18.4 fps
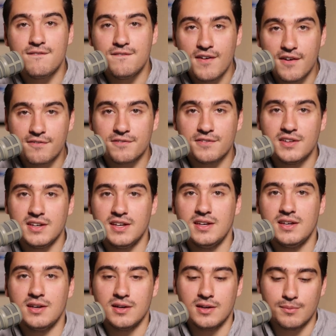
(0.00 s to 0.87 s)

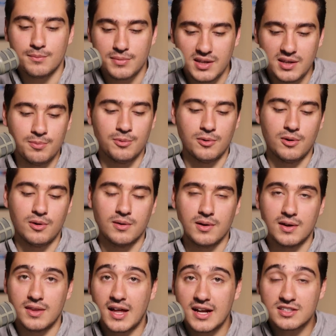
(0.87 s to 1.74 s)
50 people.
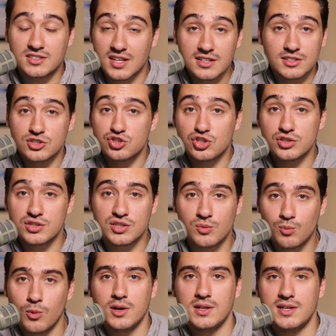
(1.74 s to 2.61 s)
And that's
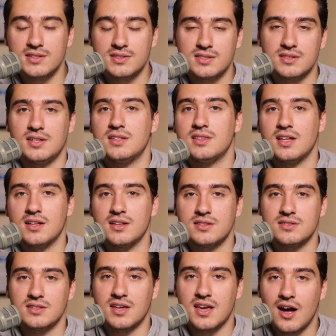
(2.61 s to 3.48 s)
just in one incident. That
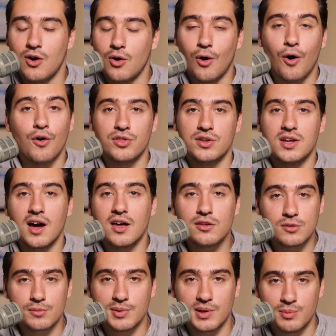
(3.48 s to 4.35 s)
doesn't count all the
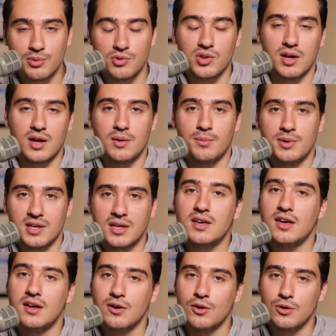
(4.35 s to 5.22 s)
other people that have
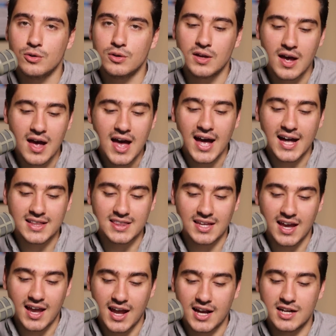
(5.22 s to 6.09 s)
been killed
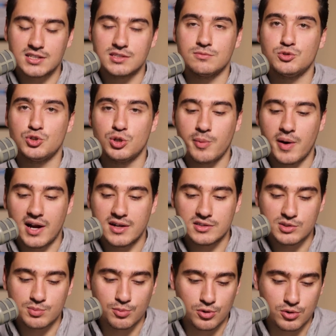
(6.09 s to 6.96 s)
at the hands of Joe
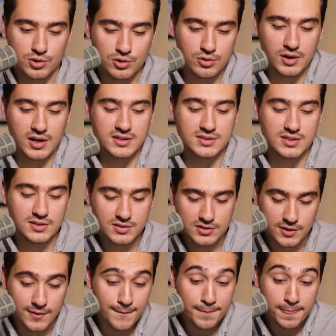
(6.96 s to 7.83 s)
Biden's border
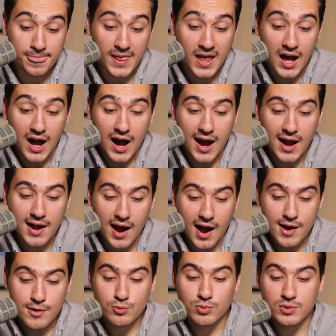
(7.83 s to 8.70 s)
crisis. So
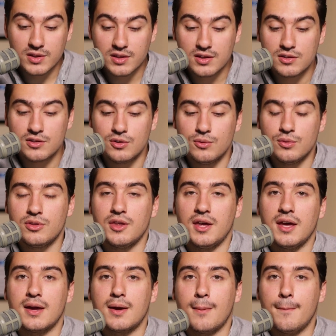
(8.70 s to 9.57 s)
I really do
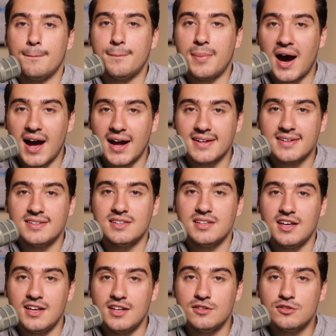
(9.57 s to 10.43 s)
think
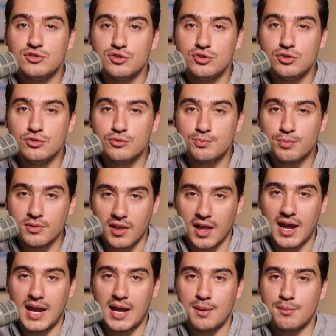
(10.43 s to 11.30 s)
Biden is to
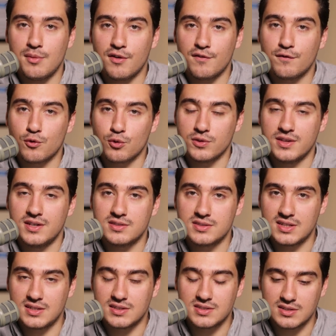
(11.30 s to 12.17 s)
blame for
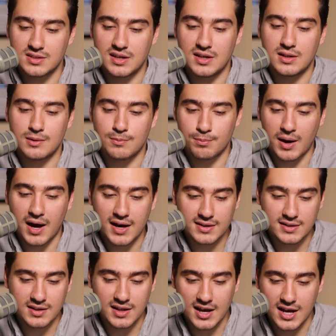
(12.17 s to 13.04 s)
this incident. And
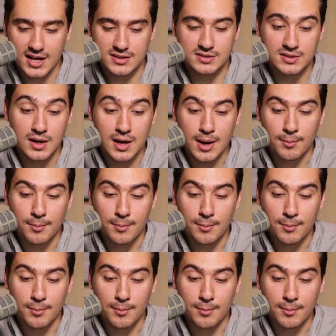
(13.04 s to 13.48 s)
Biden has